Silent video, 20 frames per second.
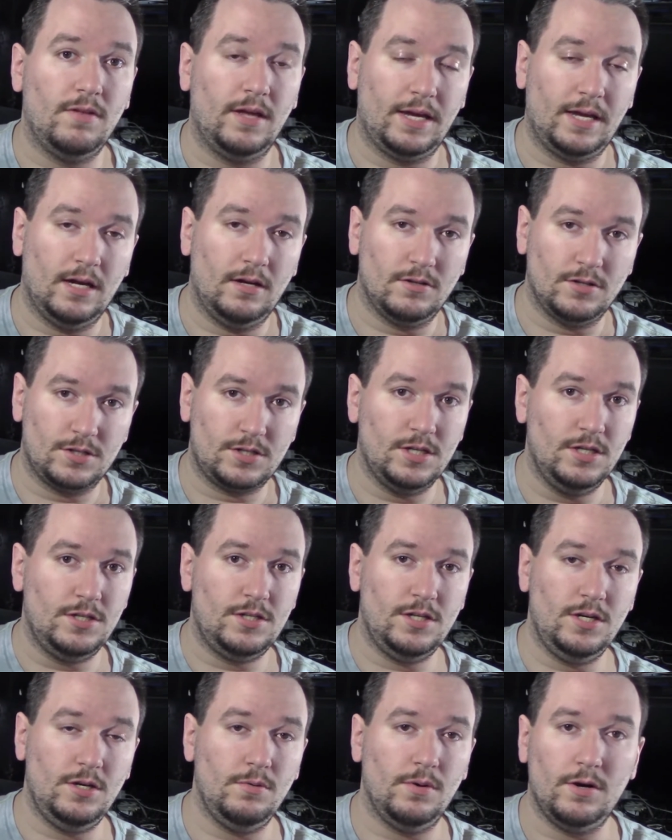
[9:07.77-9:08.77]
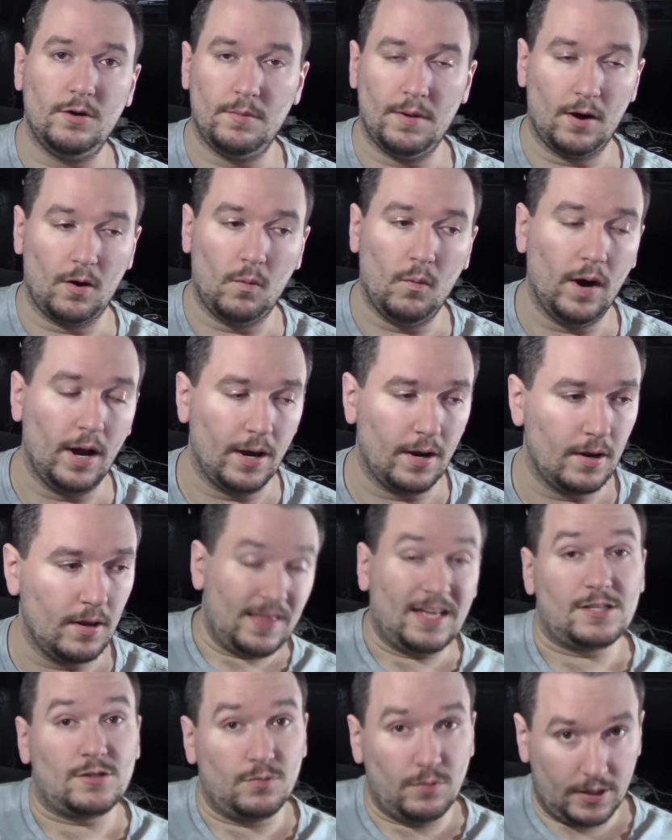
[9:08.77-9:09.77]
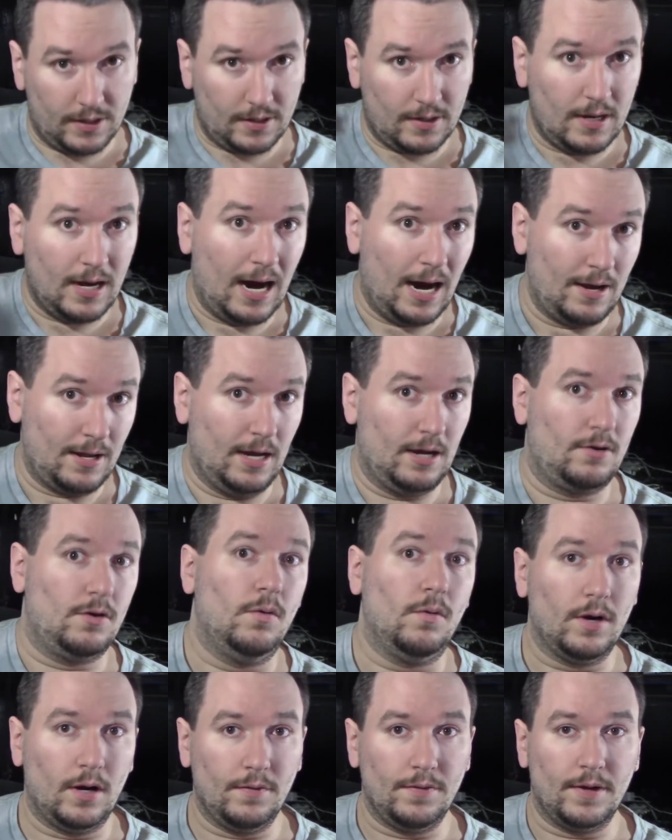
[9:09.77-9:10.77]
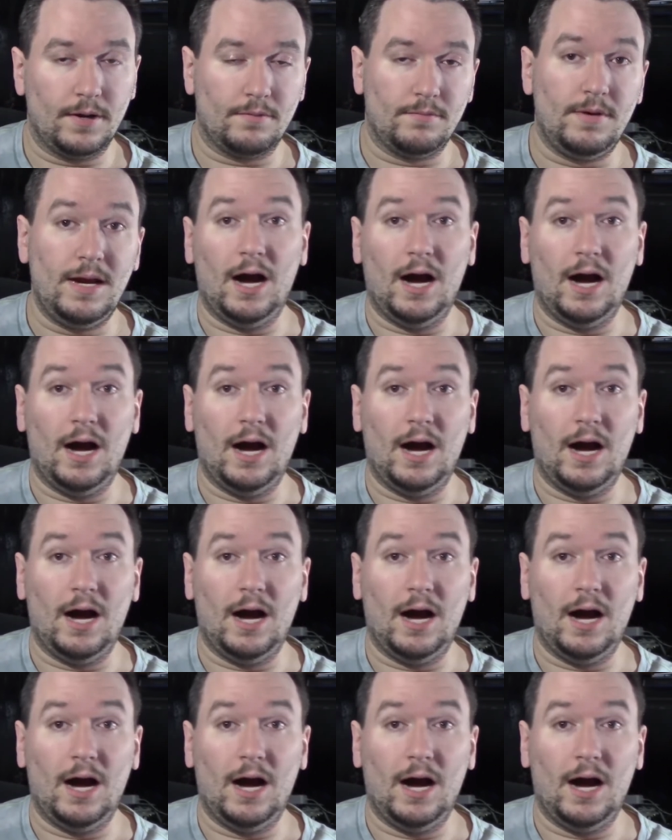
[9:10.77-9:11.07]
Like I'll just continue it no matter what. But that's what I got going on there.